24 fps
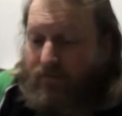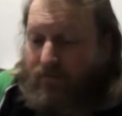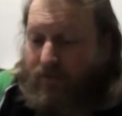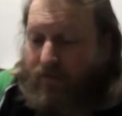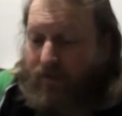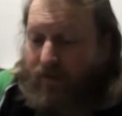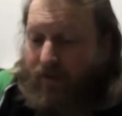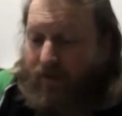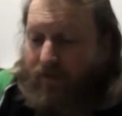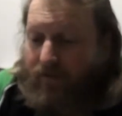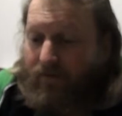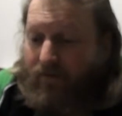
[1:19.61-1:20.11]

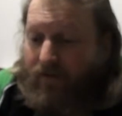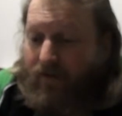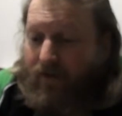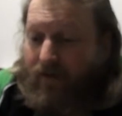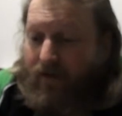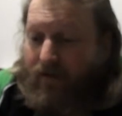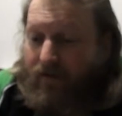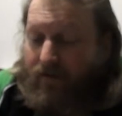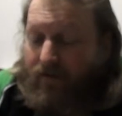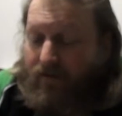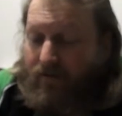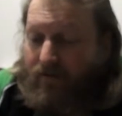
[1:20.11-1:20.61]
Far
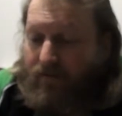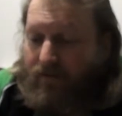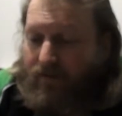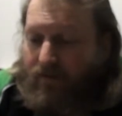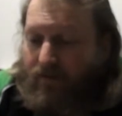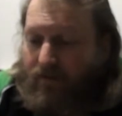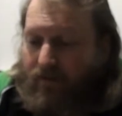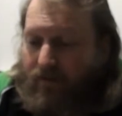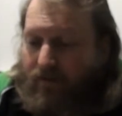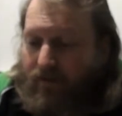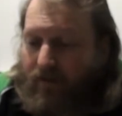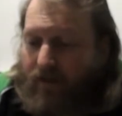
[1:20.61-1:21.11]
out.
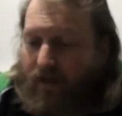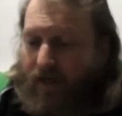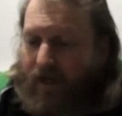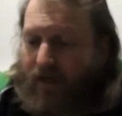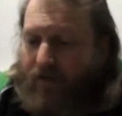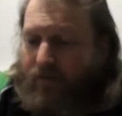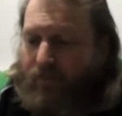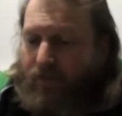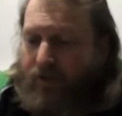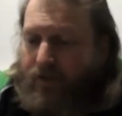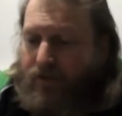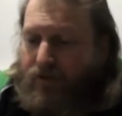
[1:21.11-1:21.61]

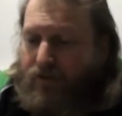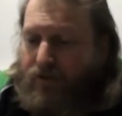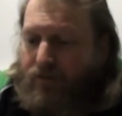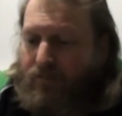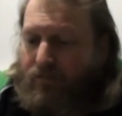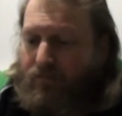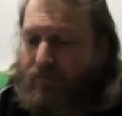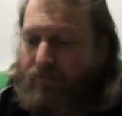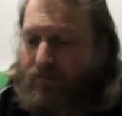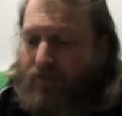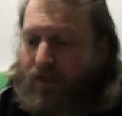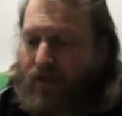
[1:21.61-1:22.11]
A
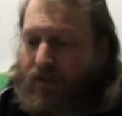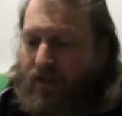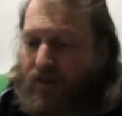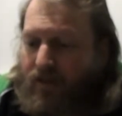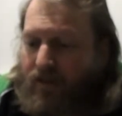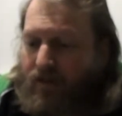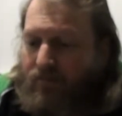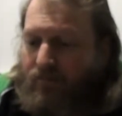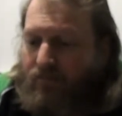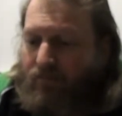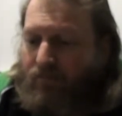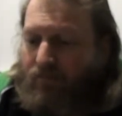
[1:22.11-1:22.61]
rich,
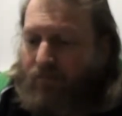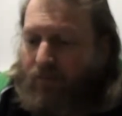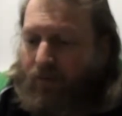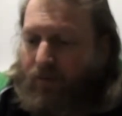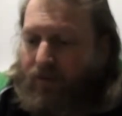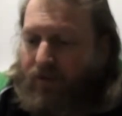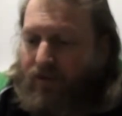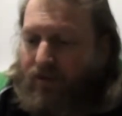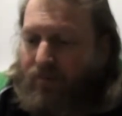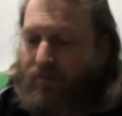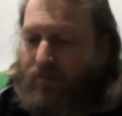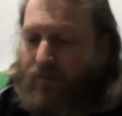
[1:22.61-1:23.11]
medium
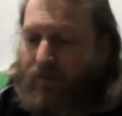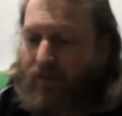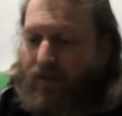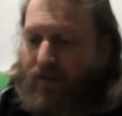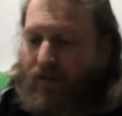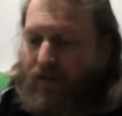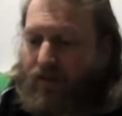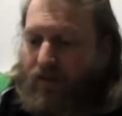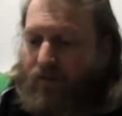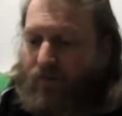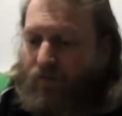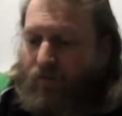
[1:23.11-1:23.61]
bodied
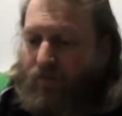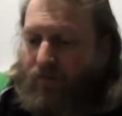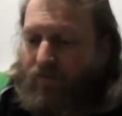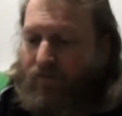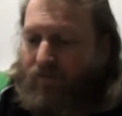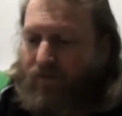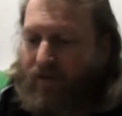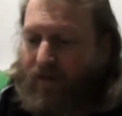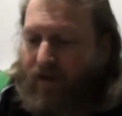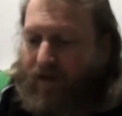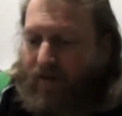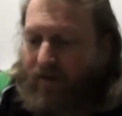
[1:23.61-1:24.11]
beer
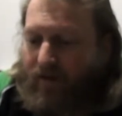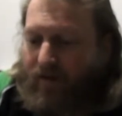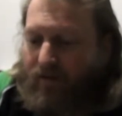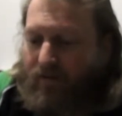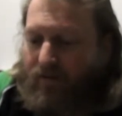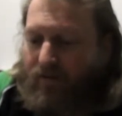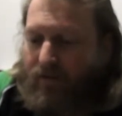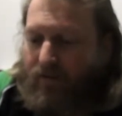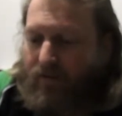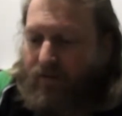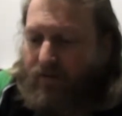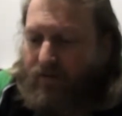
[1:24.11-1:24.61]
with
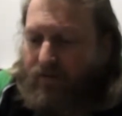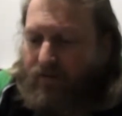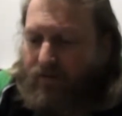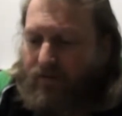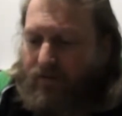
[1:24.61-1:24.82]
character.